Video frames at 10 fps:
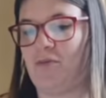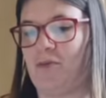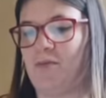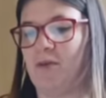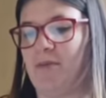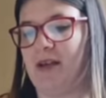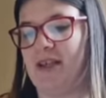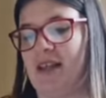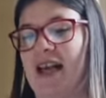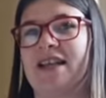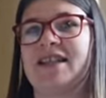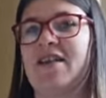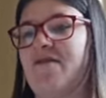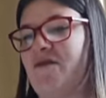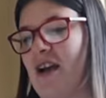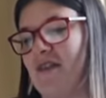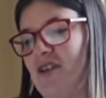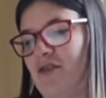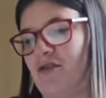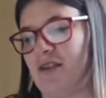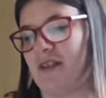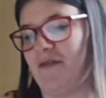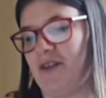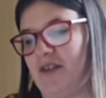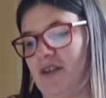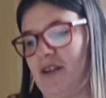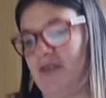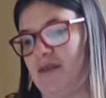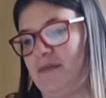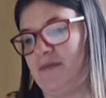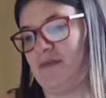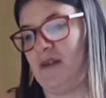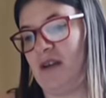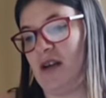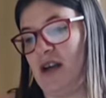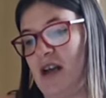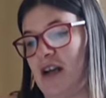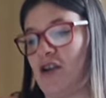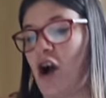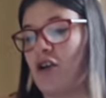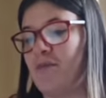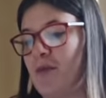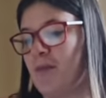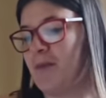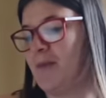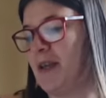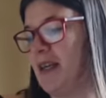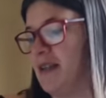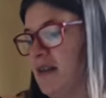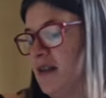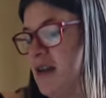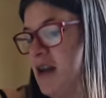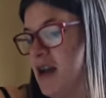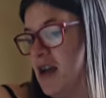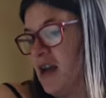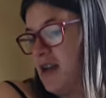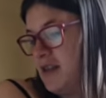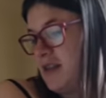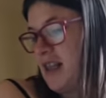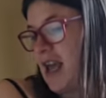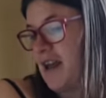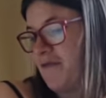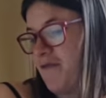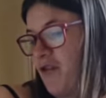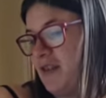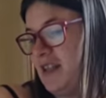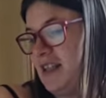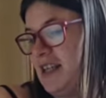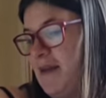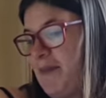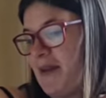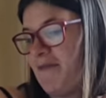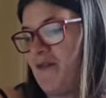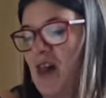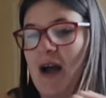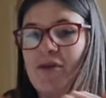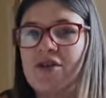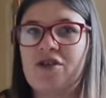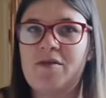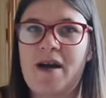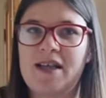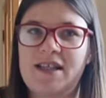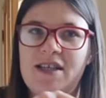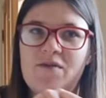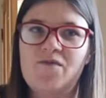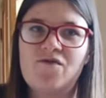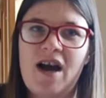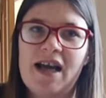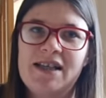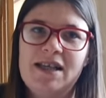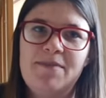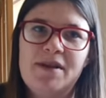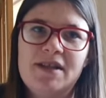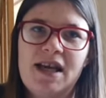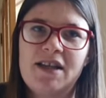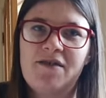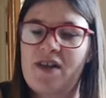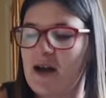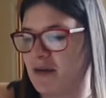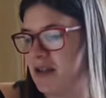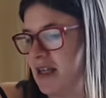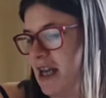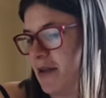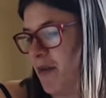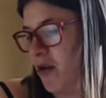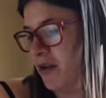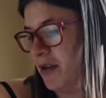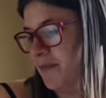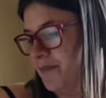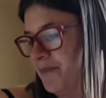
bumblebees. Like I said, very subtle differences. A garden bumblebees, they forage deep in flowers, so you might see them right deep inside the flowers to get the pollen.